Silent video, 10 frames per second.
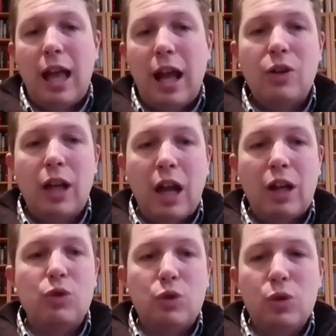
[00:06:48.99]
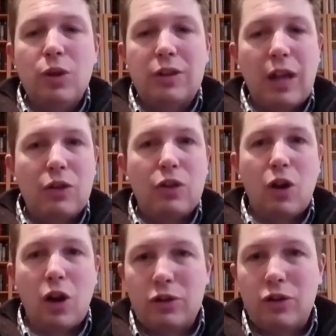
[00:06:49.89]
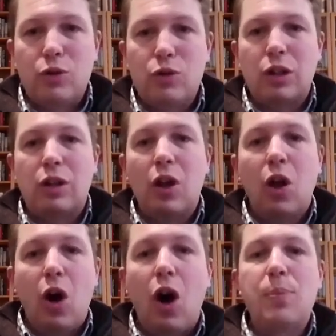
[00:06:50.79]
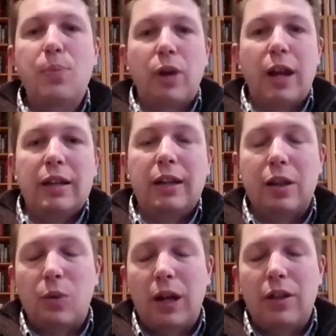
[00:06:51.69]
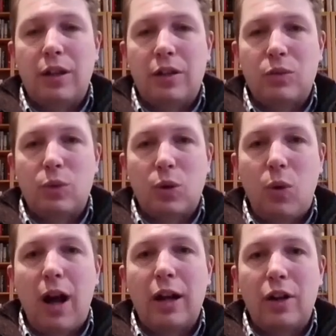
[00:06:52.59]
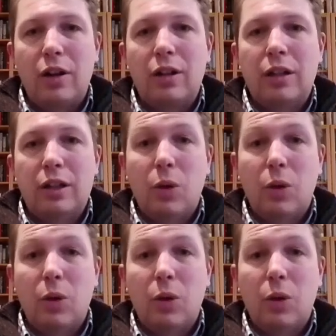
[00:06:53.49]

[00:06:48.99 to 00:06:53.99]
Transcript: How do you do this? How does our Constitution operate in a way that doesn't require,